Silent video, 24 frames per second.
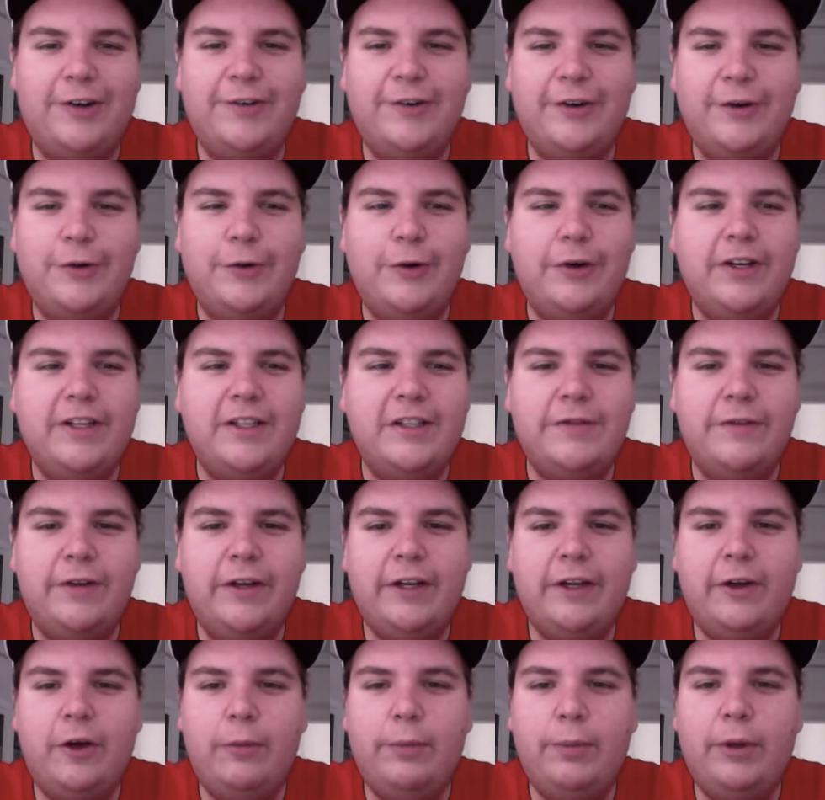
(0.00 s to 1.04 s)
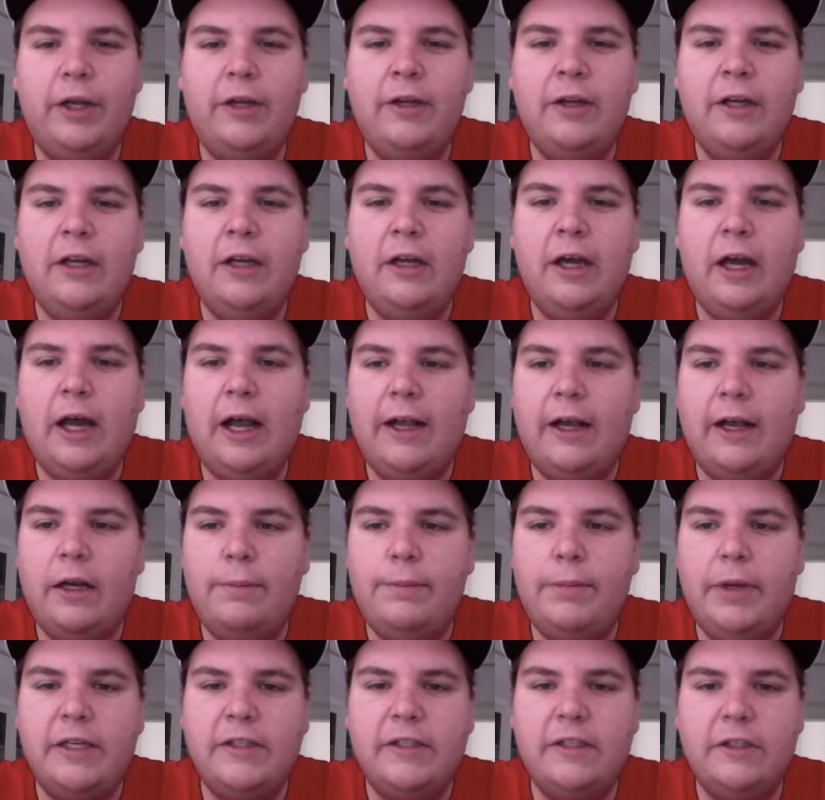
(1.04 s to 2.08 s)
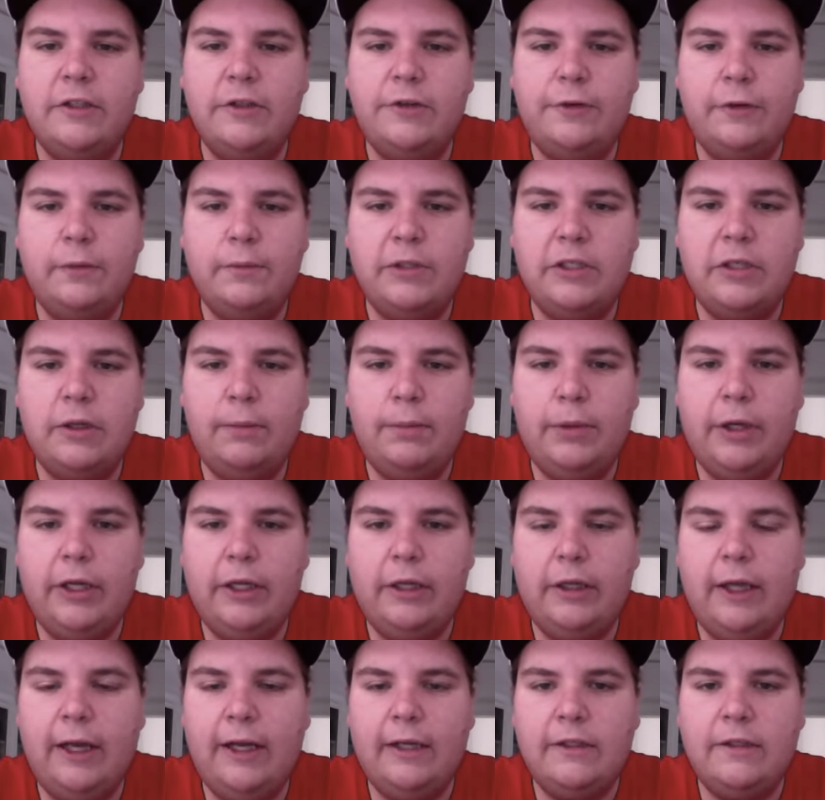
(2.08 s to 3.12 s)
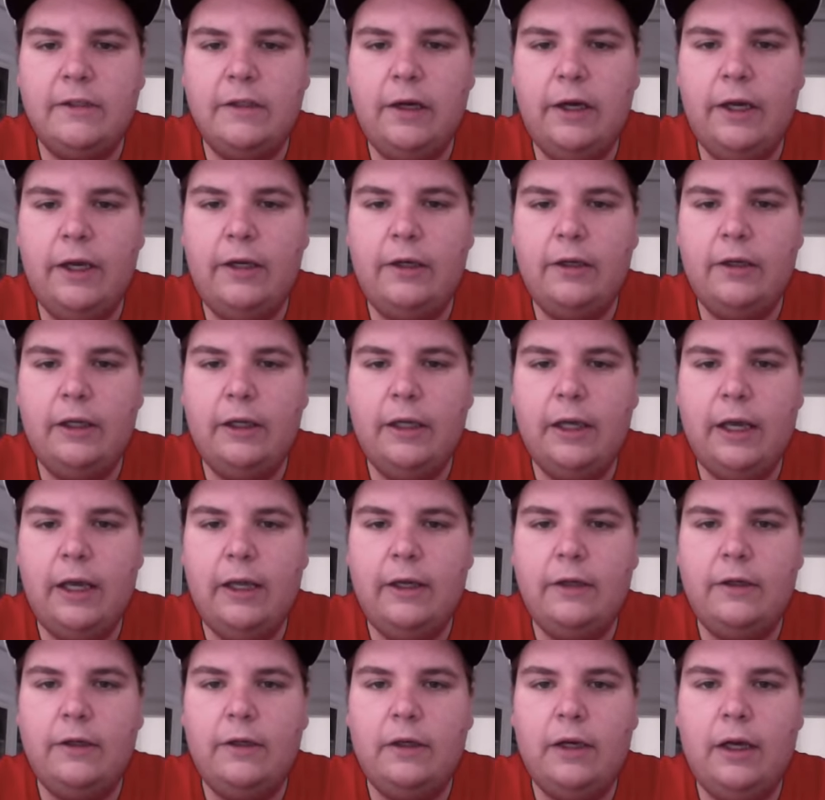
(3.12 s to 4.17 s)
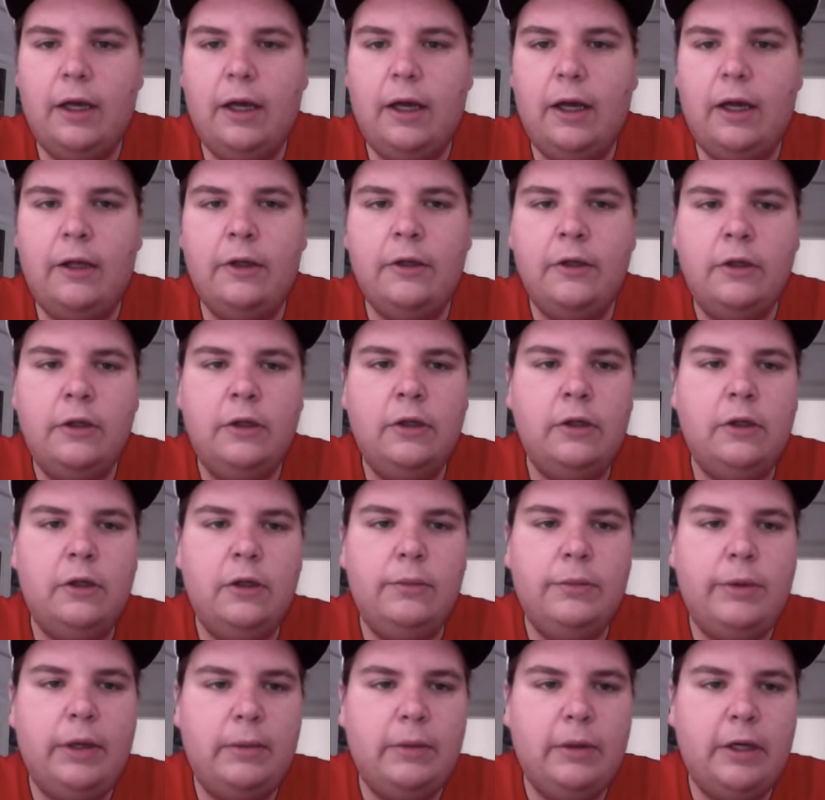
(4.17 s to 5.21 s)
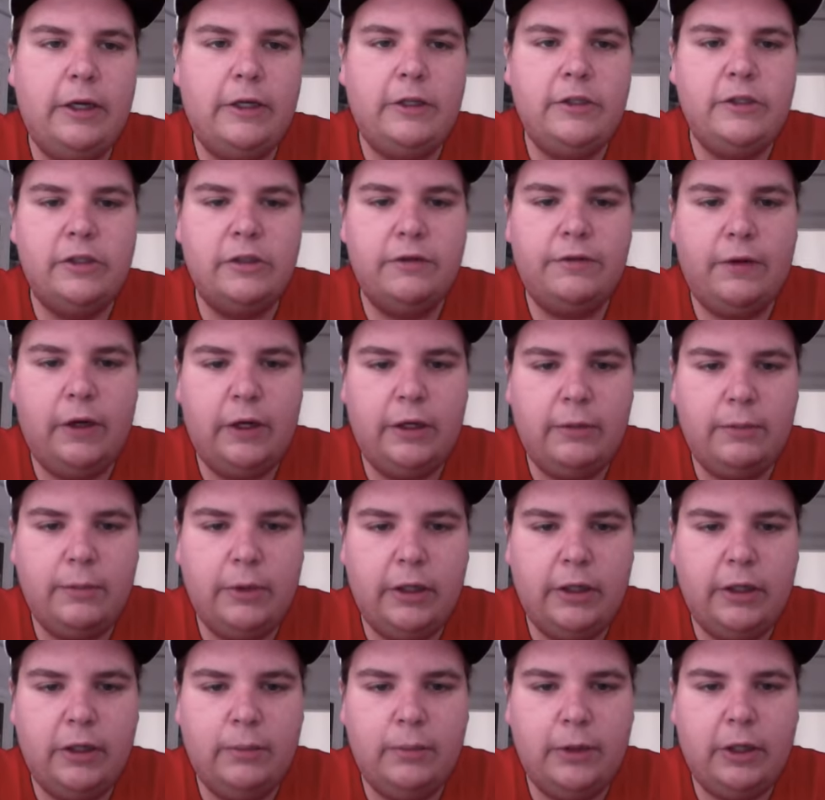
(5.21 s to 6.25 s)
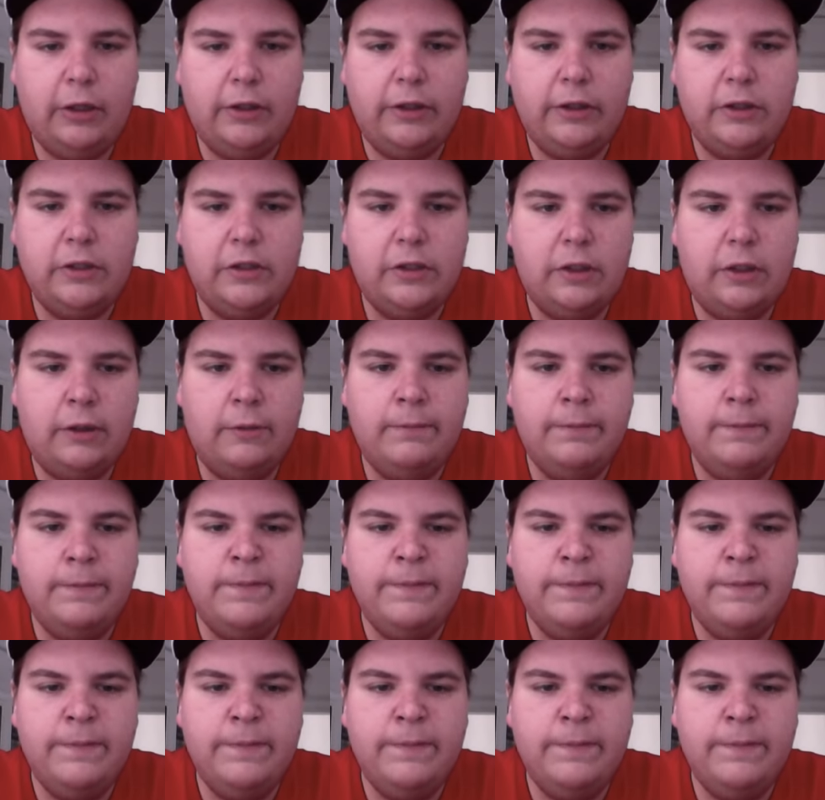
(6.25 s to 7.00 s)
recording this video, but I got a message from somebody last night, and uh, maybe I can just find it in my email easier.